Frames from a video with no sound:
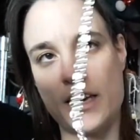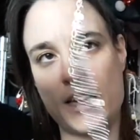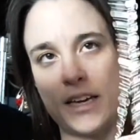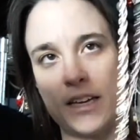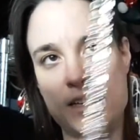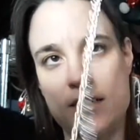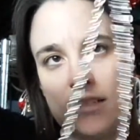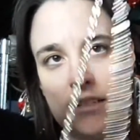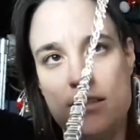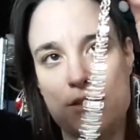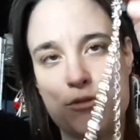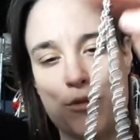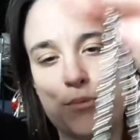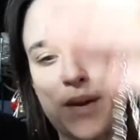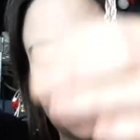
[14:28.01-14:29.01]
and it's
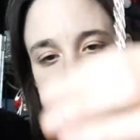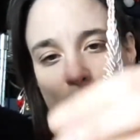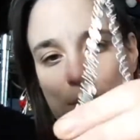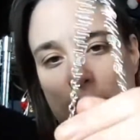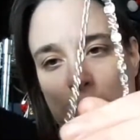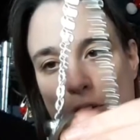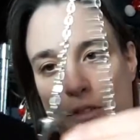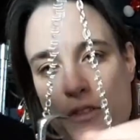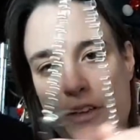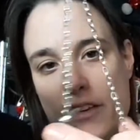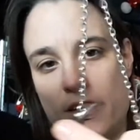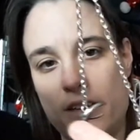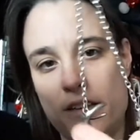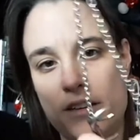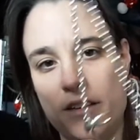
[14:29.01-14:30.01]
from Alchemy Gothic.